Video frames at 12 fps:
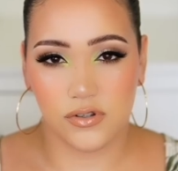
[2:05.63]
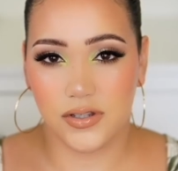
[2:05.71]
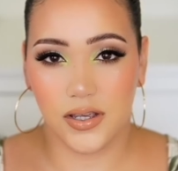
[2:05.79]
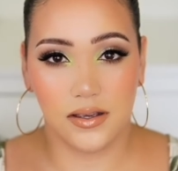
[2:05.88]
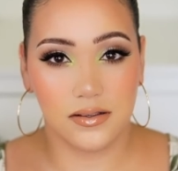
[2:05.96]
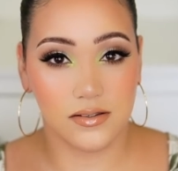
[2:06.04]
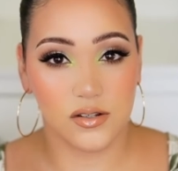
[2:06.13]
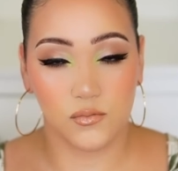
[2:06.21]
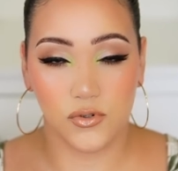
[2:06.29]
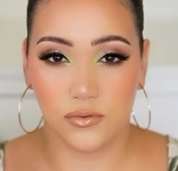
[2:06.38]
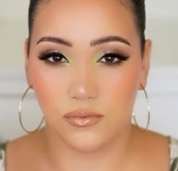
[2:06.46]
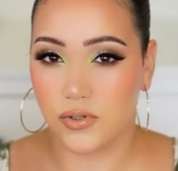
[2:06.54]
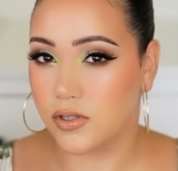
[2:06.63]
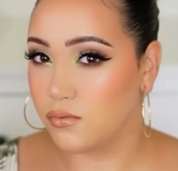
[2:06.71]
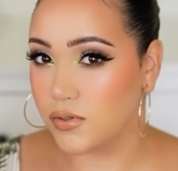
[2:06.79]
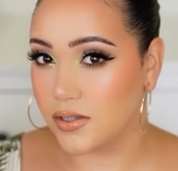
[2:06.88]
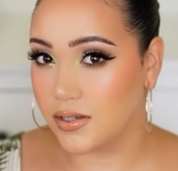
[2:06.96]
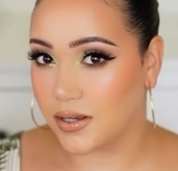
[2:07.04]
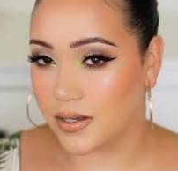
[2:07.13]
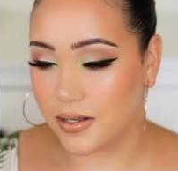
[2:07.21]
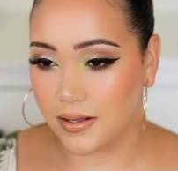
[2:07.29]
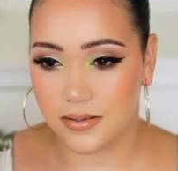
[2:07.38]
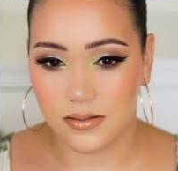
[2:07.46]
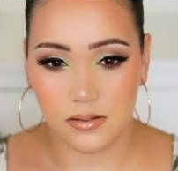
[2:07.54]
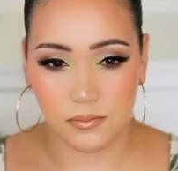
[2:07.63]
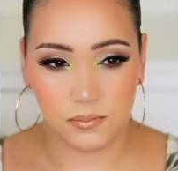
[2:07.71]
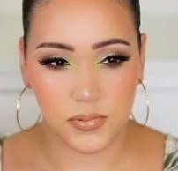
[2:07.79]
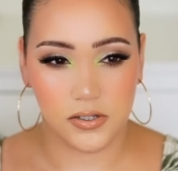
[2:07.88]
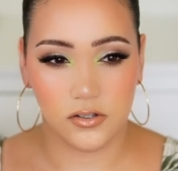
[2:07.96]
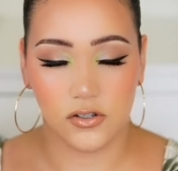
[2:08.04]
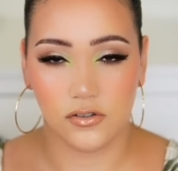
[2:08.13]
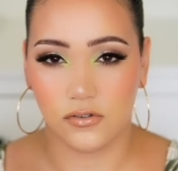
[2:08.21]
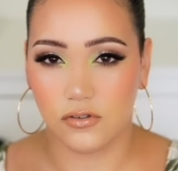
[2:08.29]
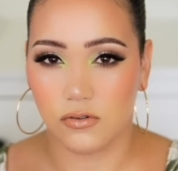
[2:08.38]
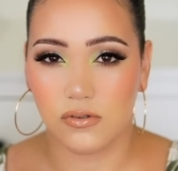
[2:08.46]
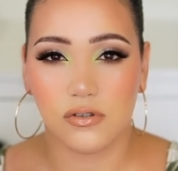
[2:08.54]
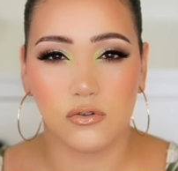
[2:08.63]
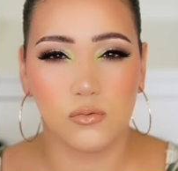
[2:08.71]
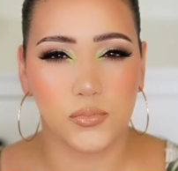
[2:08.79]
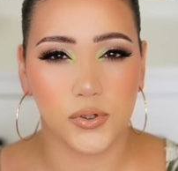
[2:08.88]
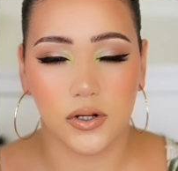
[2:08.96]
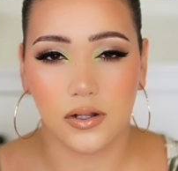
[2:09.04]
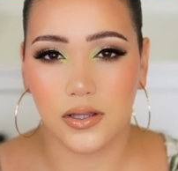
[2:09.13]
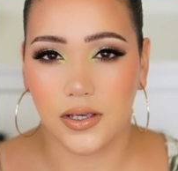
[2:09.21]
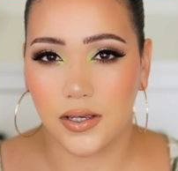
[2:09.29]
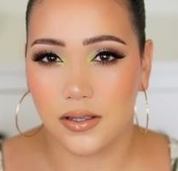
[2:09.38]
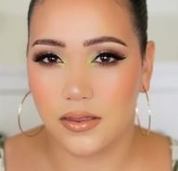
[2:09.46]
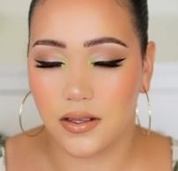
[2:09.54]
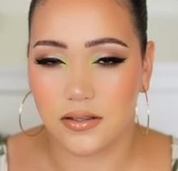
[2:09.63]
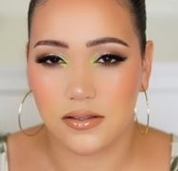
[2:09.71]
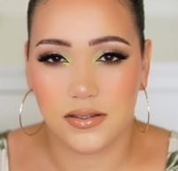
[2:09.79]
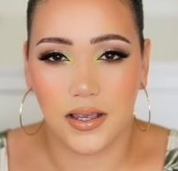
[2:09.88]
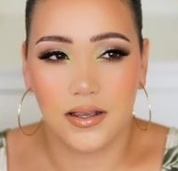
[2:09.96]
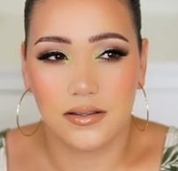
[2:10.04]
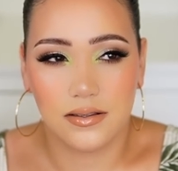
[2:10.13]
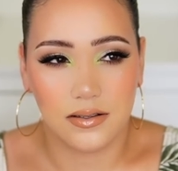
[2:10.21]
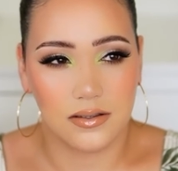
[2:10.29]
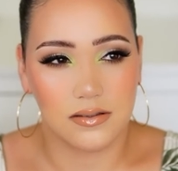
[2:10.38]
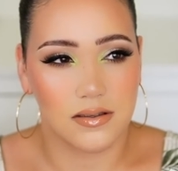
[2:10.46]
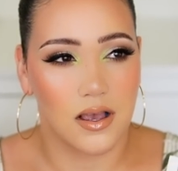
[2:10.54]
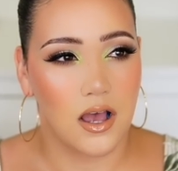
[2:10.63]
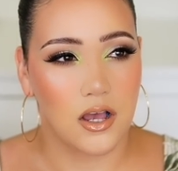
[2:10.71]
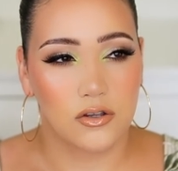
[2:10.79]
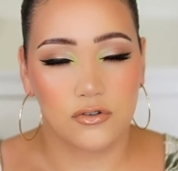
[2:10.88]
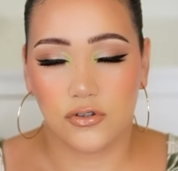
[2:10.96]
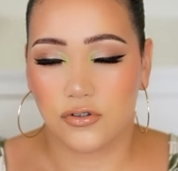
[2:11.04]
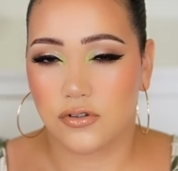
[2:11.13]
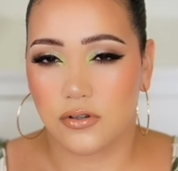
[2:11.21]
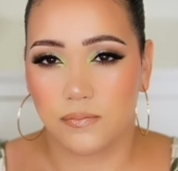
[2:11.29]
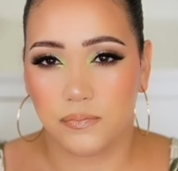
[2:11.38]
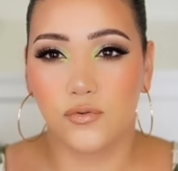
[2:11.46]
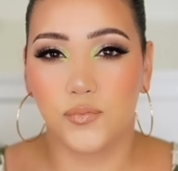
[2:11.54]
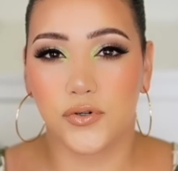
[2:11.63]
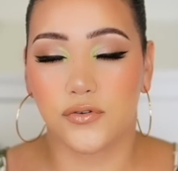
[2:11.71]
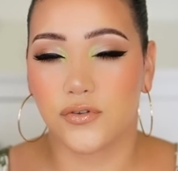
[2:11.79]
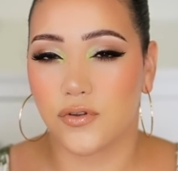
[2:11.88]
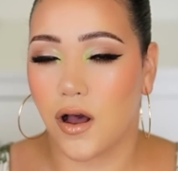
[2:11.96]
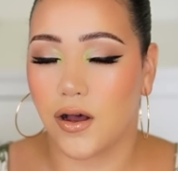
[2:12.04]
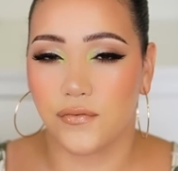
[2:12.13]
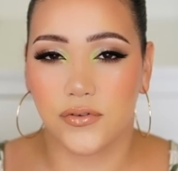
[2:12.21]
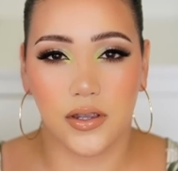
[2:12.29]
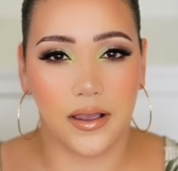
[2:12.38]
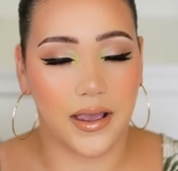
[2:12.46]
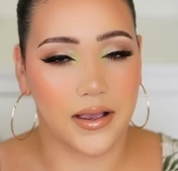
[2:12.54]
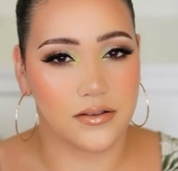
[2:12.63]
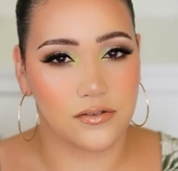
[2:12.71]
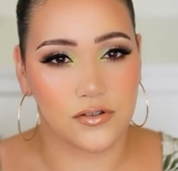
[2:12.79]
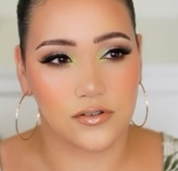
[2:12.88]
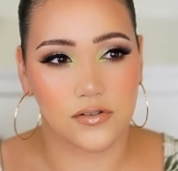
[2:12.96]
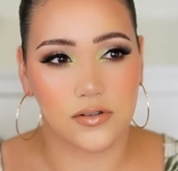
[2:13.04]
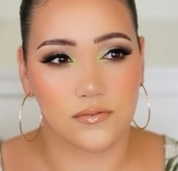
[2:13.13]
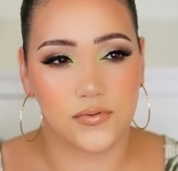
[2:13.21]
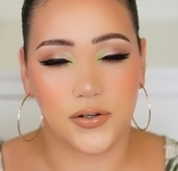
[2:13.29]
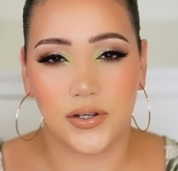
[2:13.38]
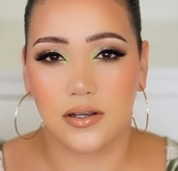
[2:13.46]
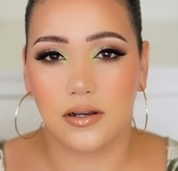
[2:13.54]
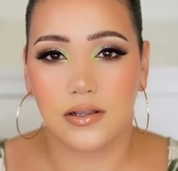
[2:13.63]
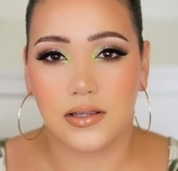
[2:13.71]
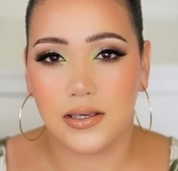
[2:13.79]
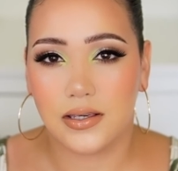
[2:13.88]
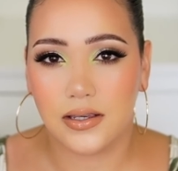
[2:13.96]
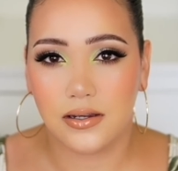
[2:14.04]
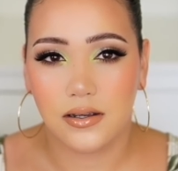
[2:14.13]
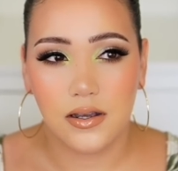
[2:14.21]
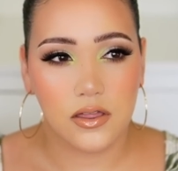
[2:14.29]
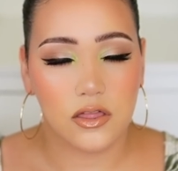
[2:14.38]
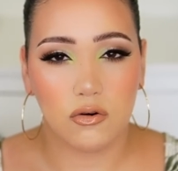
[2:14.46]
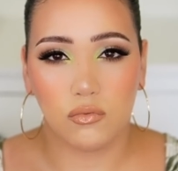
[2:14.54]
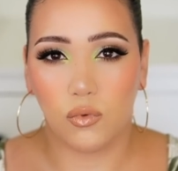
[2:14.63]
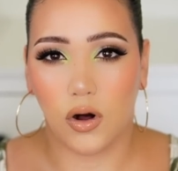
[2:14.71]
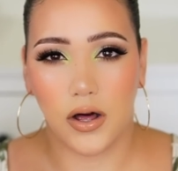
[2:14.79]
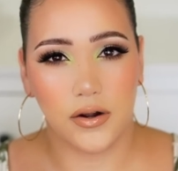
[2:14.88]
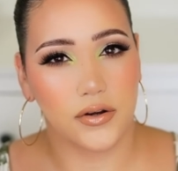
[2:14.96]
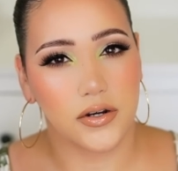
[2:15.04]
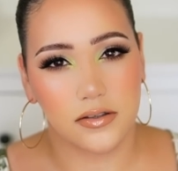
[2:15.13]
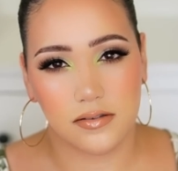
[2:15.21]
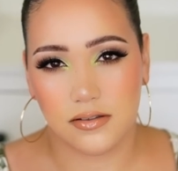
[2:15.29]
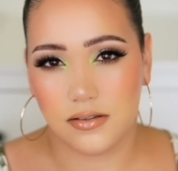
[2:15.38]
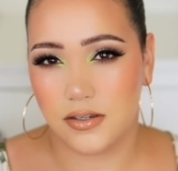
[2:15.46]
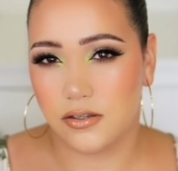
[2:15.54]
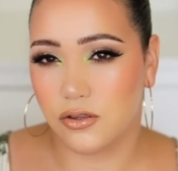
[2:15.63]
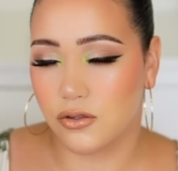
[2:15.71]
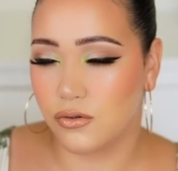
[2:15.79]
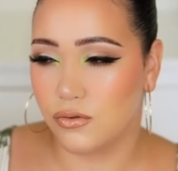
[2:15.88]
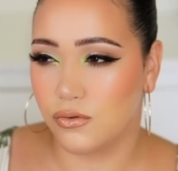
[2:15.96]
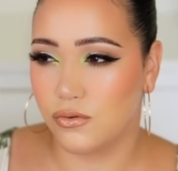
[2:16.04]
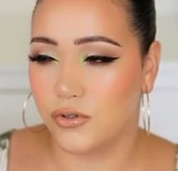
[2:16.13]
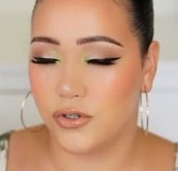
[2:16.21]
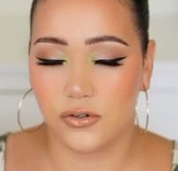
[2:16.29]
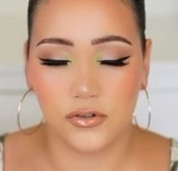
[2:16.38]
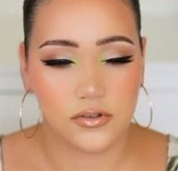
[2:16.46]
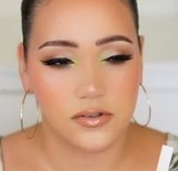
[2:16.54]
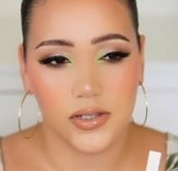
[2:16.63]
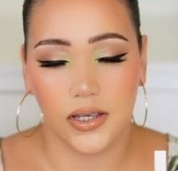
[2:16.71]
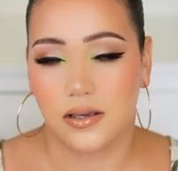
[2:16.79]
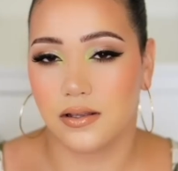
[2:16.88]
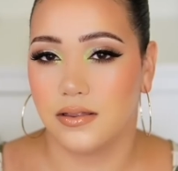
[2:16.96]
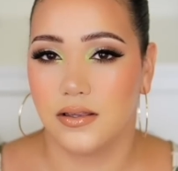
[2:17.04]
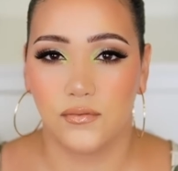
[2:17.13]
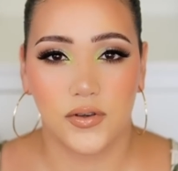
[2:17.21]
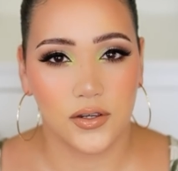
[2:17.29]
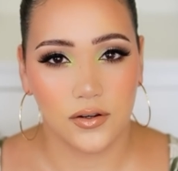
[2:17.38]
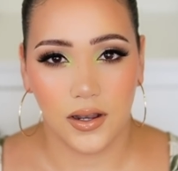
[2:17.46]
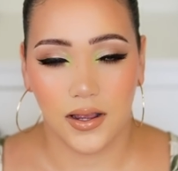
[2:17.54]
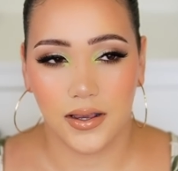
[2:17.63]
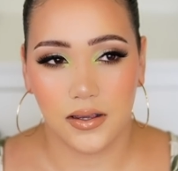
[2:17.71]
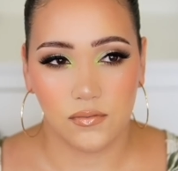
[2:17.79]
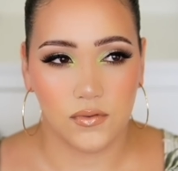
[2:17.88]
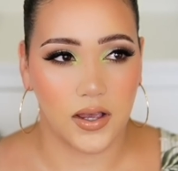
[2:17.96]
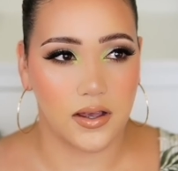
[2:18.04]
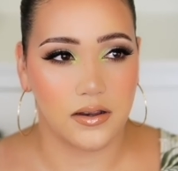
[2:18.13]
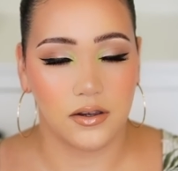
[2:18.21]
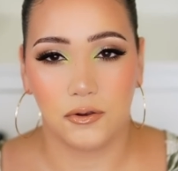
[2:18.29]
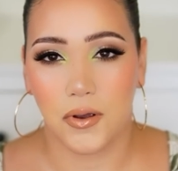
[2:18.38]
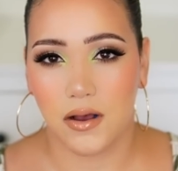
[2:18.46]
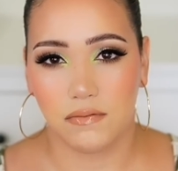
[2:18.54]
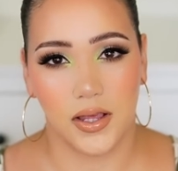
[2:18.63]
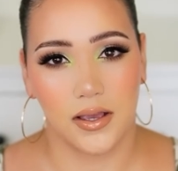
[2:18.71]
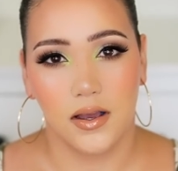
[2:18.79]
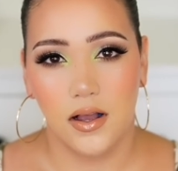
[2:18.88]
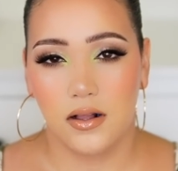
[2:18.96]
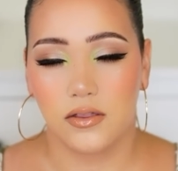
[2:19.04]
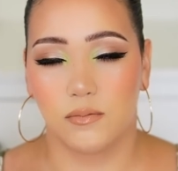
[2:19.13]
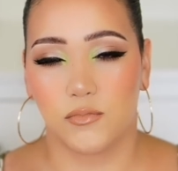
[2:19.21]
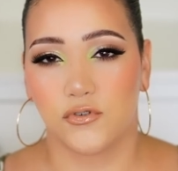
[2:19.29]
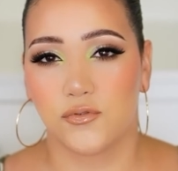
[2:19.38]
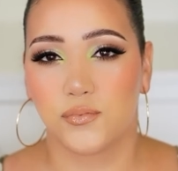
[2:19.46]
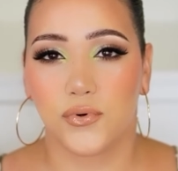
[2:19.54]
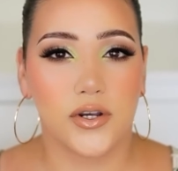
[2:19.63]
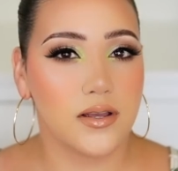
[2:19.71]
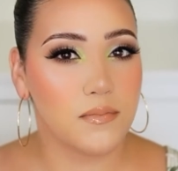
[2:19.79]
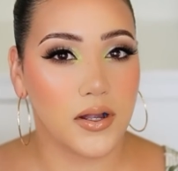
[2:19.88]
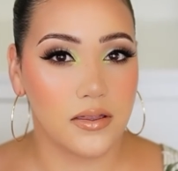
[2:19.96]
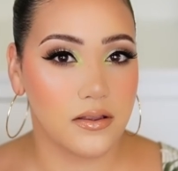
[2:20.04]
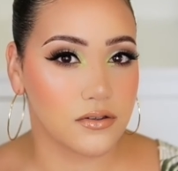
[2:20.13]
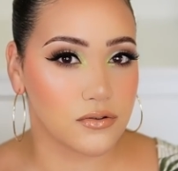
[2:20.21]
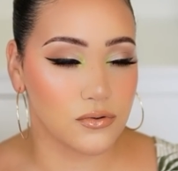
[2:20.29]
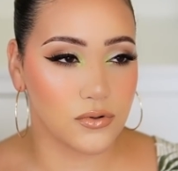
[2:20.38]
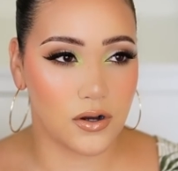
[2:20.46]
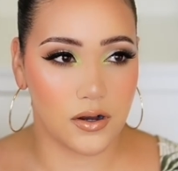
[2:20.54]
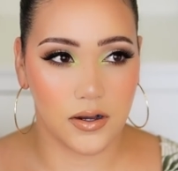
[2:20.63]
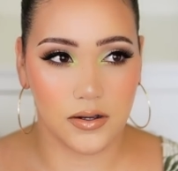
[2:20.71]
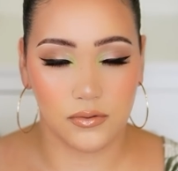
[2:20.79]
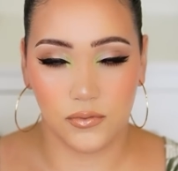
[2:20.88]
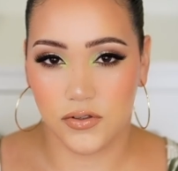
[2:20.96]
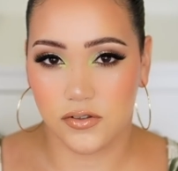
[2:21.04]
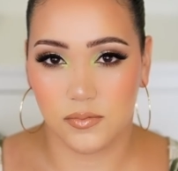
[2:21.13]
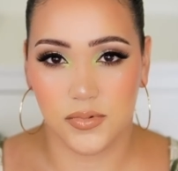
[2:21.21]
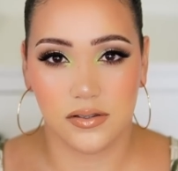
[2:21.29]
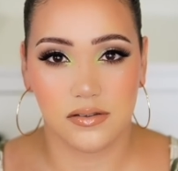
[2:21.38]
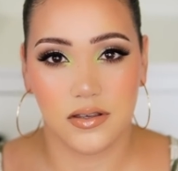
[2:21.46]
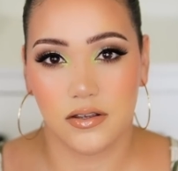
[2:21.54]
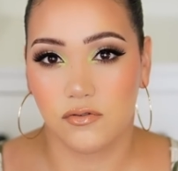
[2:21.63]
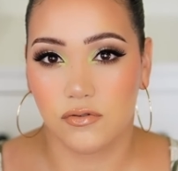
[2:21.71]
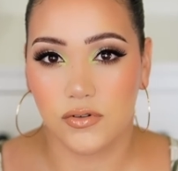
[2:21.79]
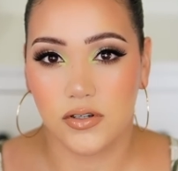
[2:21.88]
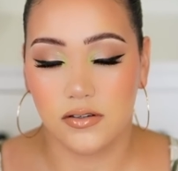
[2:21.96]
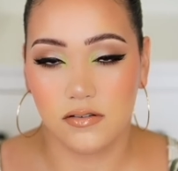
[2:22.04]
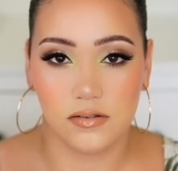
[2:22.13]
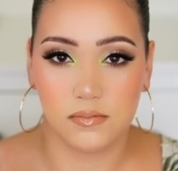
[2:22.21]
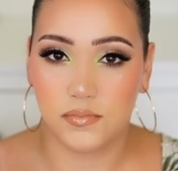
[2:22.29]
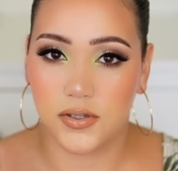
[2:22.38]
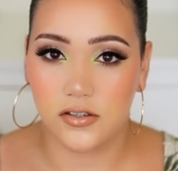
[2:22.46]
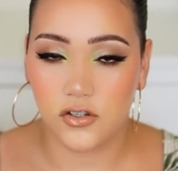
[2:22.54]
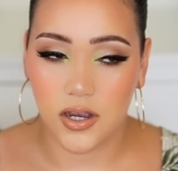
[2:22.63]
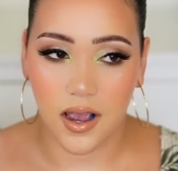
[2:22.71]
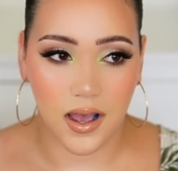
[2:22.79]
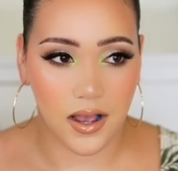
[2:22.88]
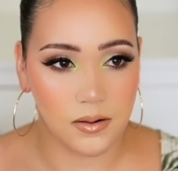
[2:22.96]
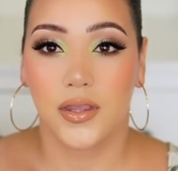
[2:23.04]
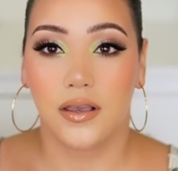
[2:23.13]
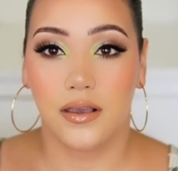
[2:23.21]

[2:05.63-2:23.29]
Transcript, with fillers: staying somewhere really, really nice. The beach is just super clean. The sand is just super soft and just very clean. The water is see-through. You're just like living your life and you have like the most pretty bathing suit on with some accessories, a beach hat.